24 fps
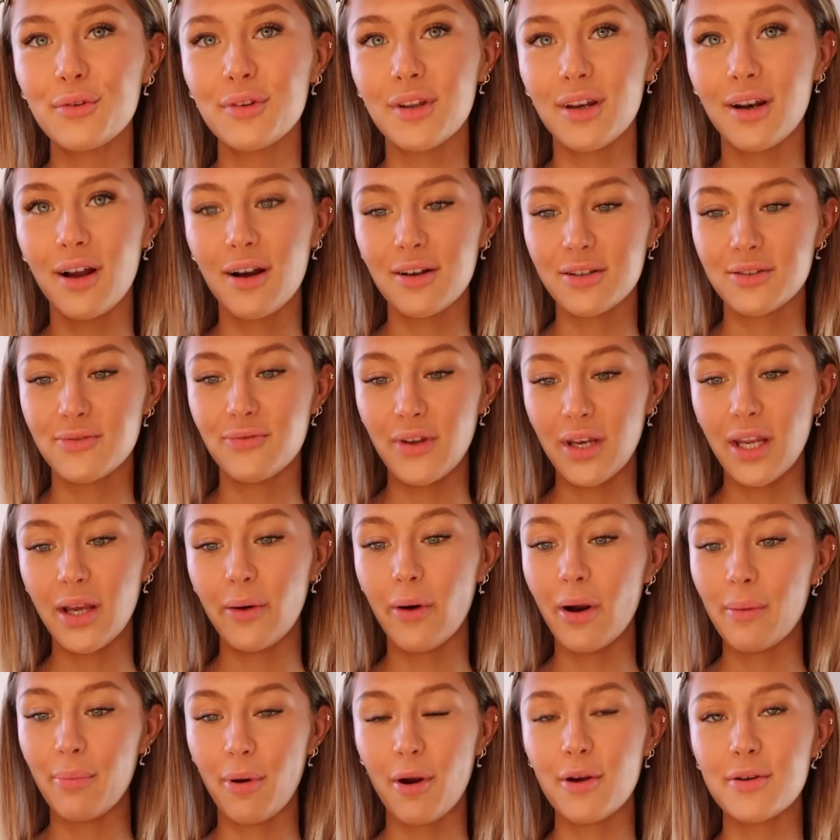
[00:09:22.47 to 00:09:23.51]
The last video
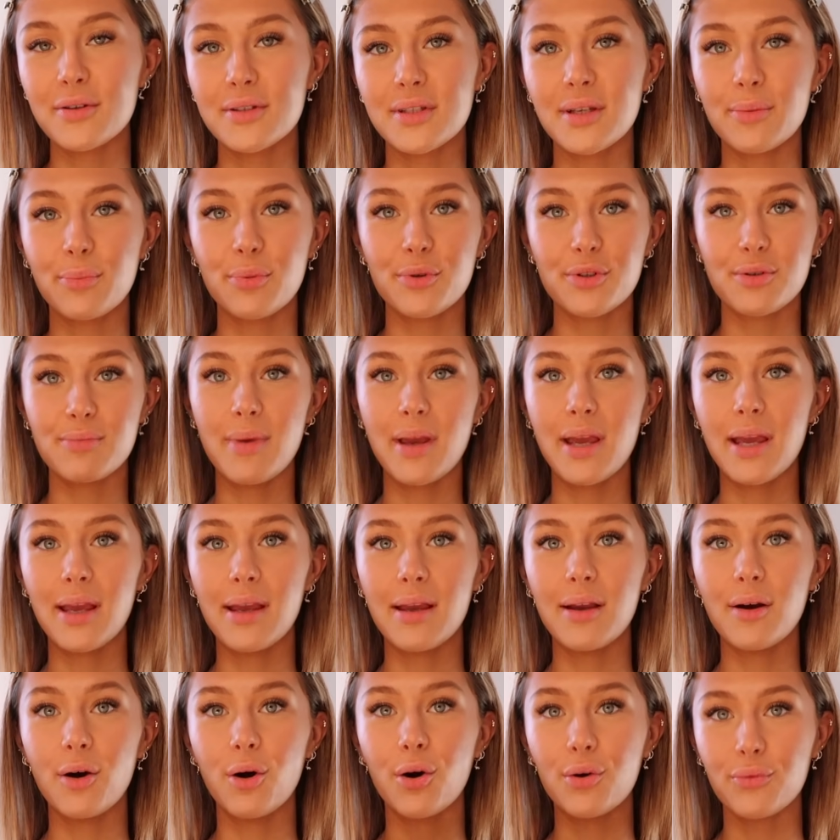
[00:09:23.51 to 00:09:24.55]
I posted was
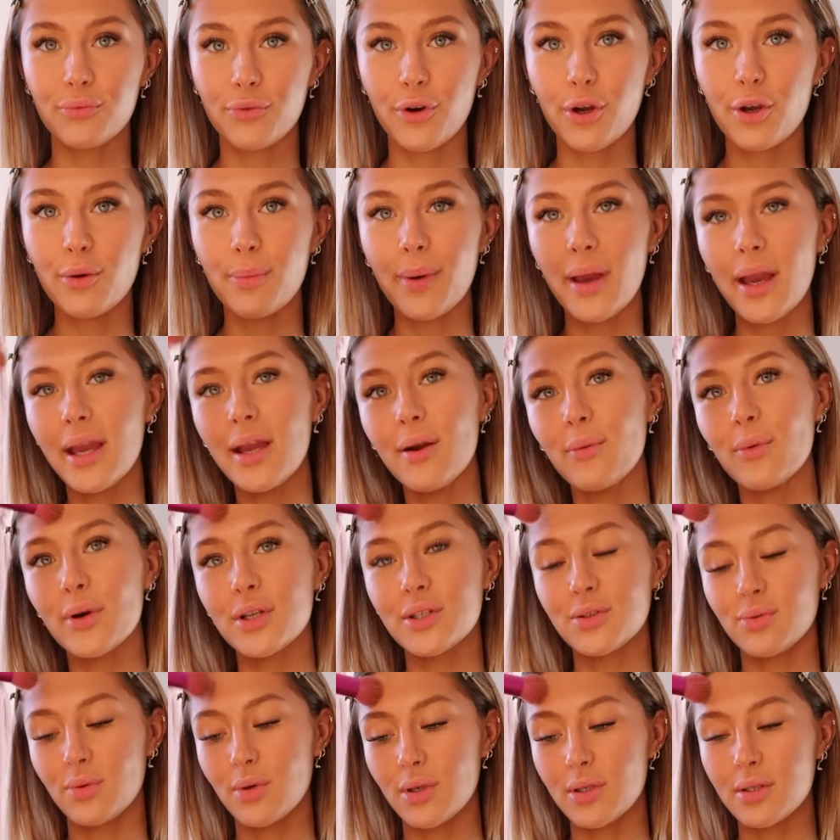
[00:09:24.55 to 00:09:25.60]
me on Ruby,
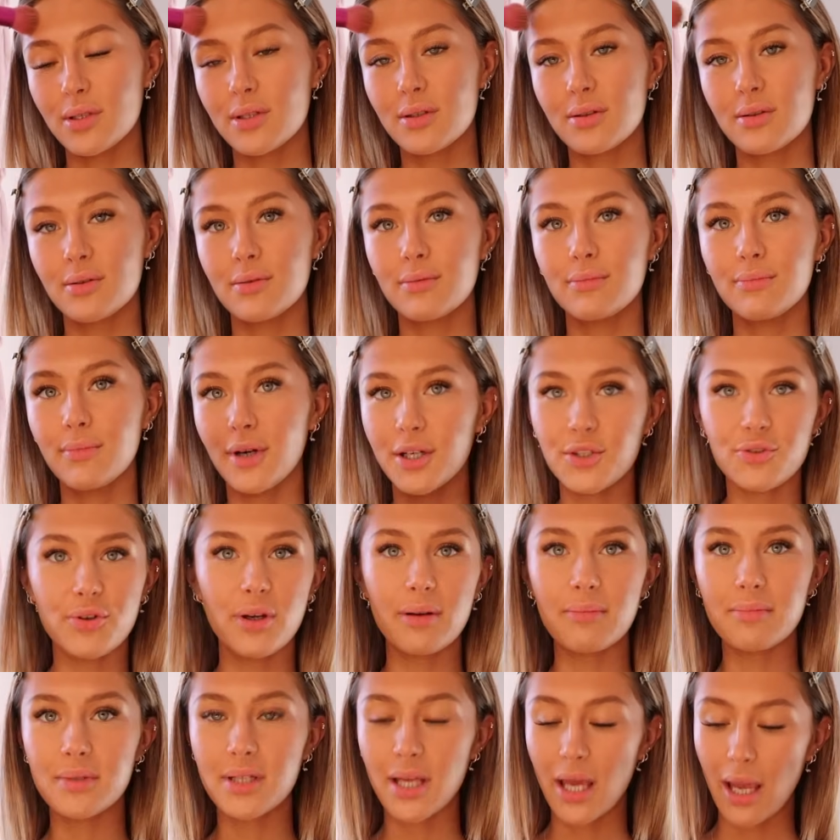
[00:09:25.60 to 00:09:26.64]
which was my
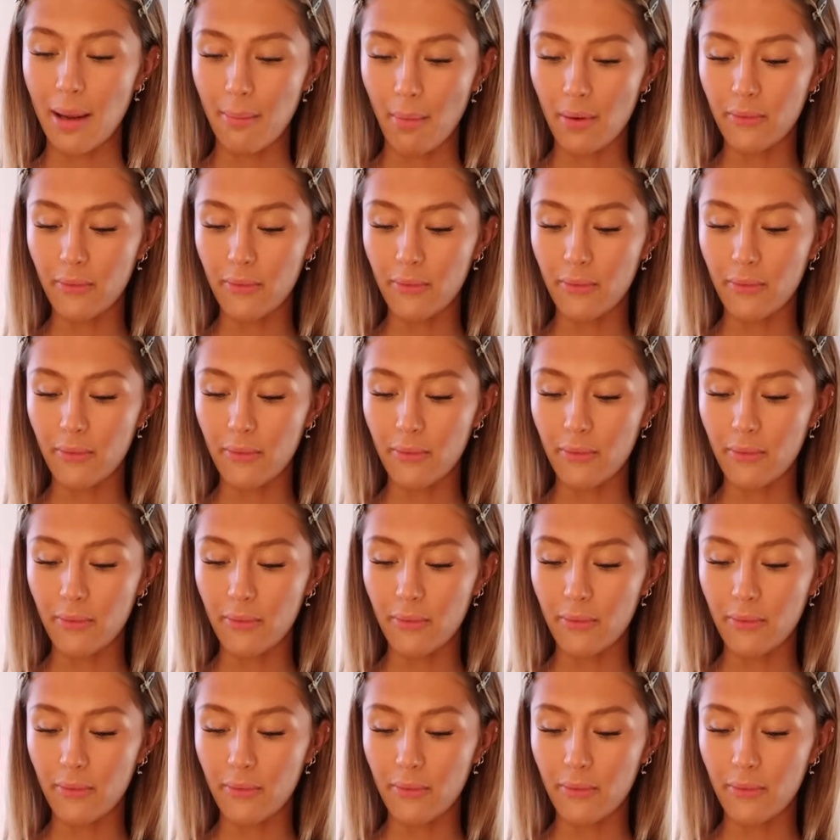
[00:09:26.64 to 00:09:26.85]
dream team.